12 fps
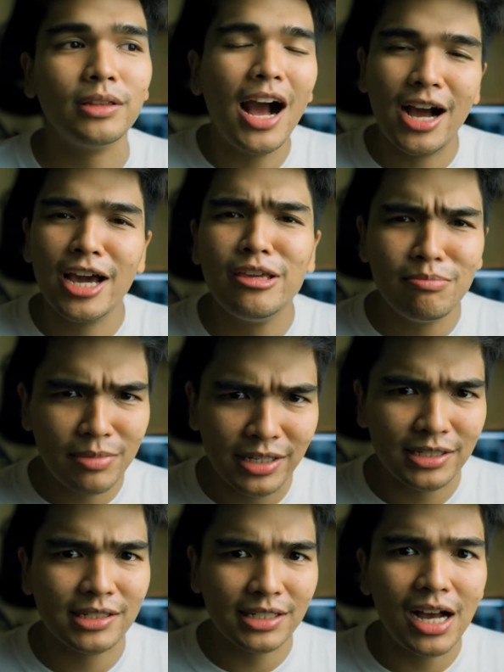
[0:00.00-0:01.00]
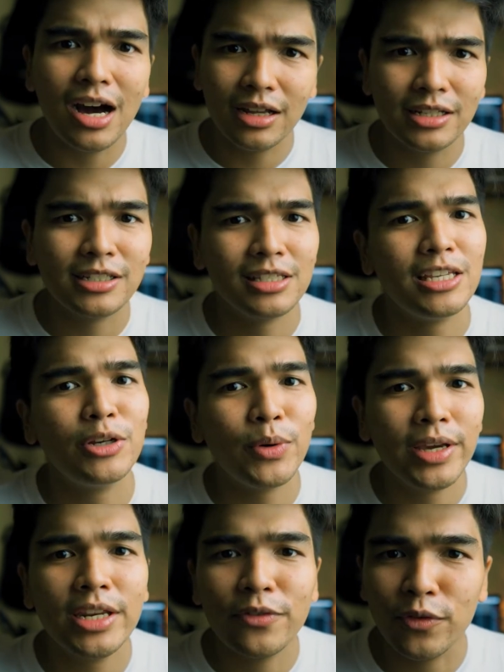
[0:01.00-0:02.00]
that I miss honestly
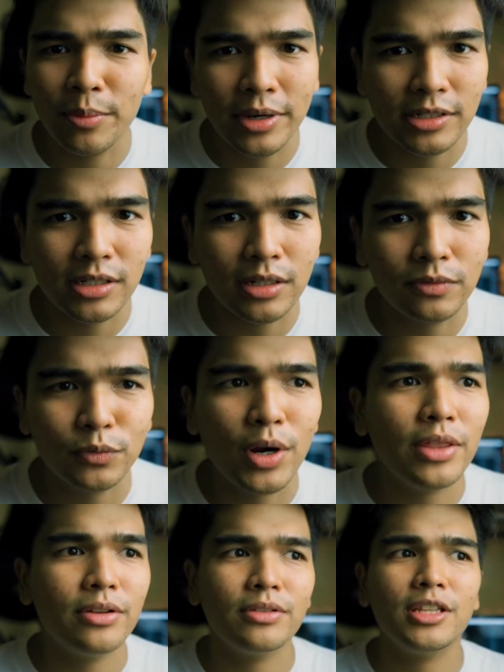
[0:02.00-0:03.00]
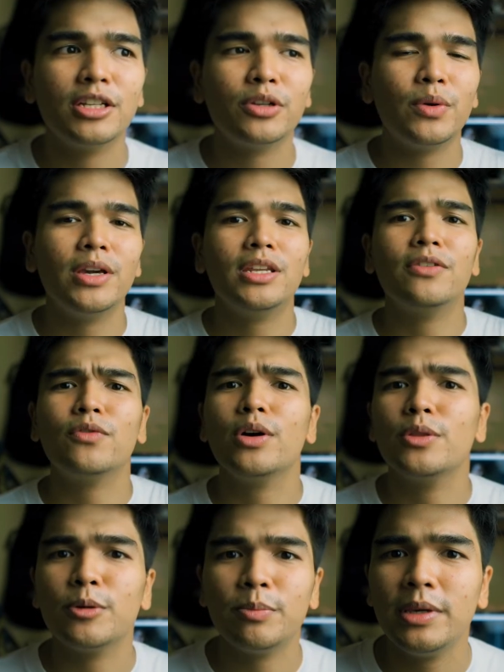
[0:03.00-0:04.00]
creating for myself rather than creating for
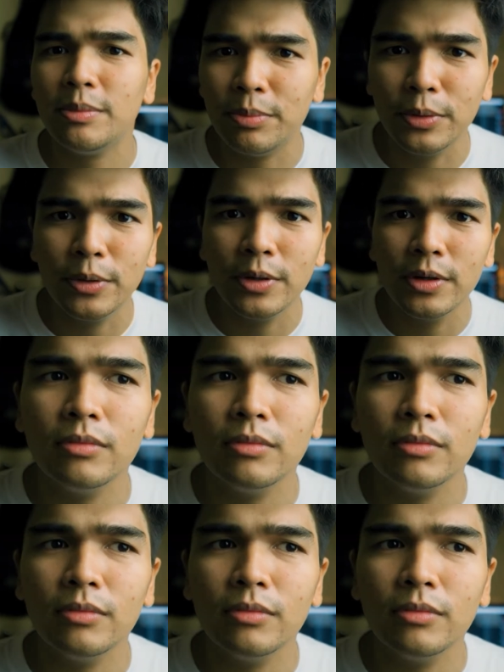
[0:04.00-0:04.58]
other people